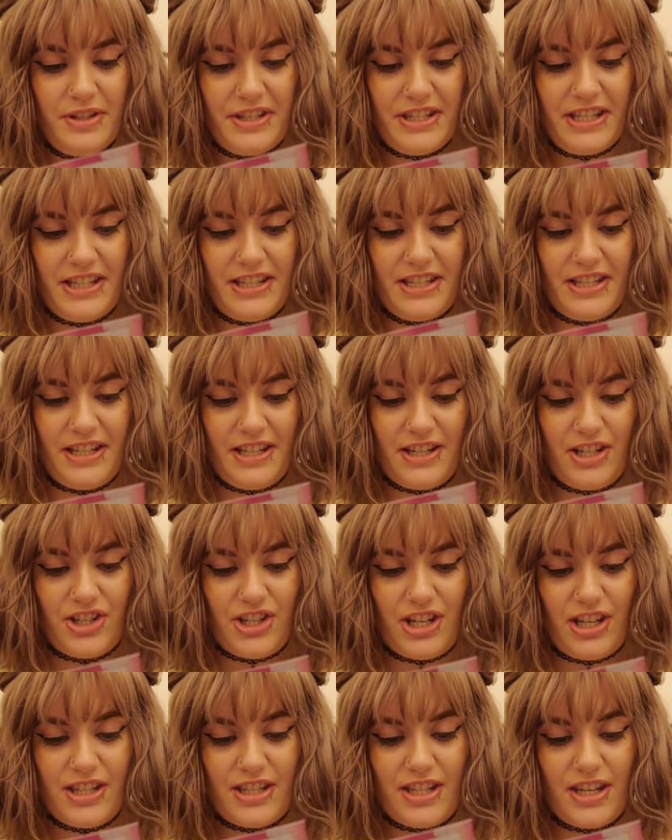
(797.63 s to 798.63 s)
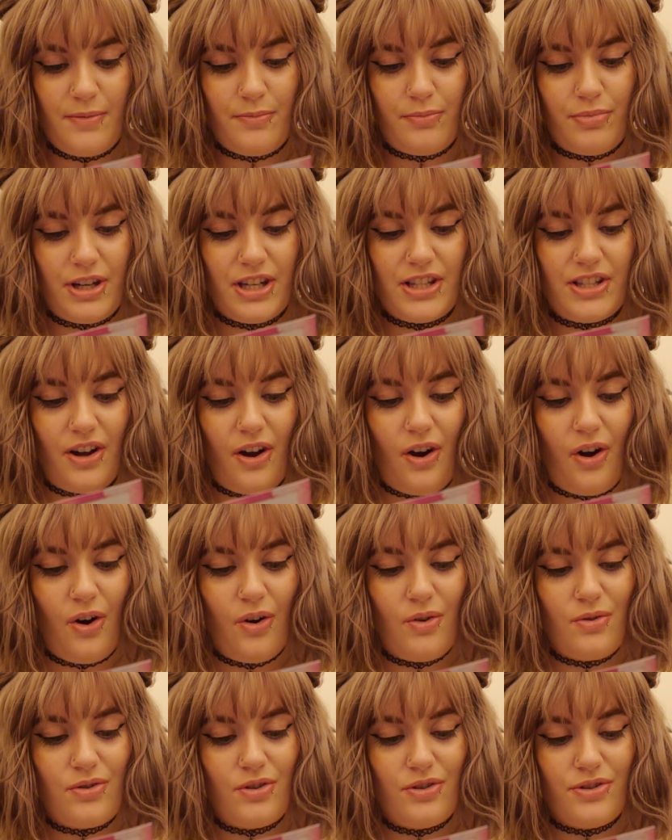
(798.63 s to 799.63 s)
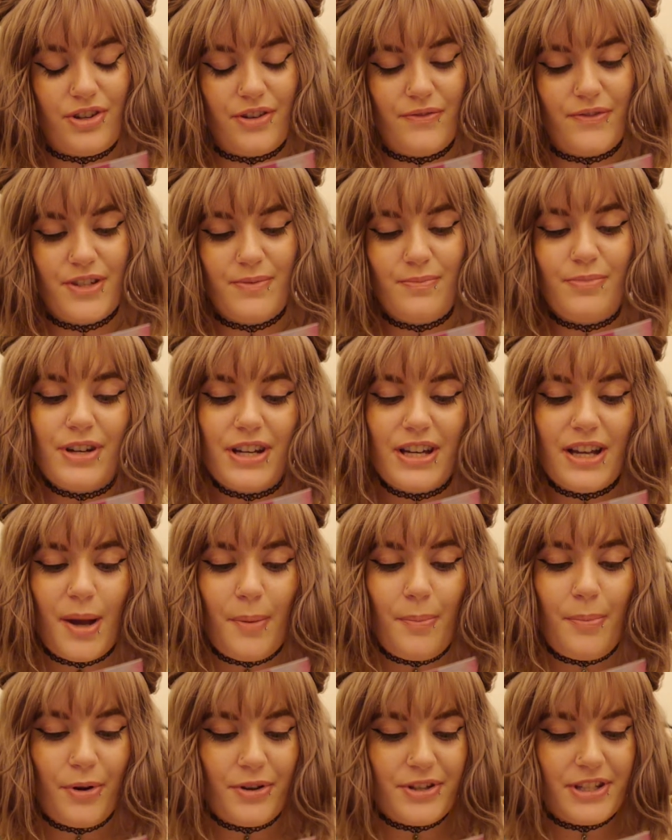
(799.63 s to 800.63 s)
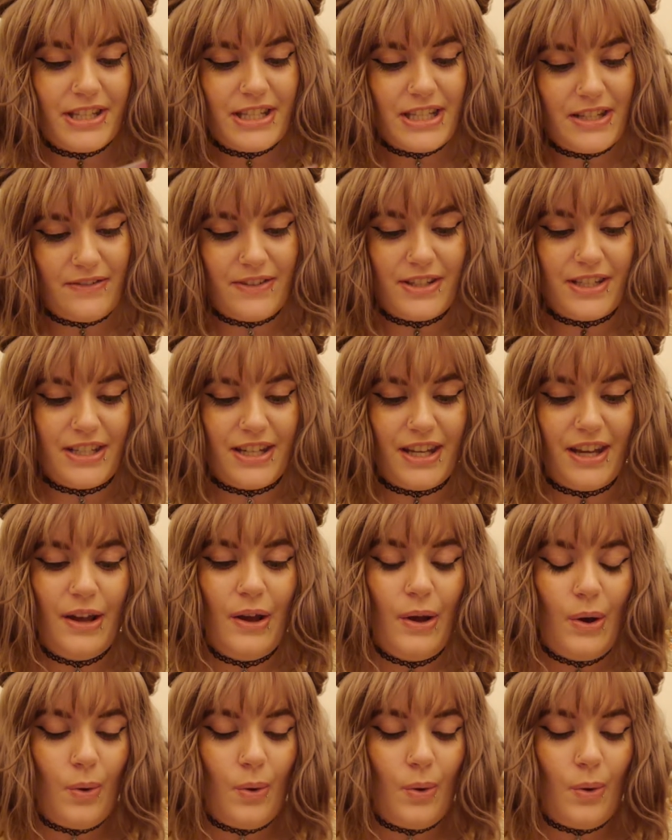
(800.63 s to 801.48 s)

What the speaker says: season and a chance to embrace a whole lot of spring positivity.